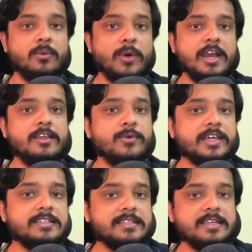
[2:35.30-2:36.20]
Well, you
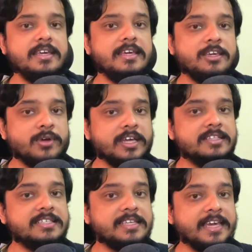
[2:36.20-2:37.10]
can see you
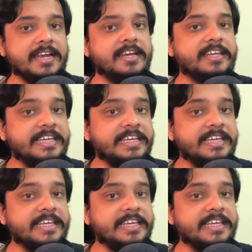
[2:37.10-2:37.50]
can scale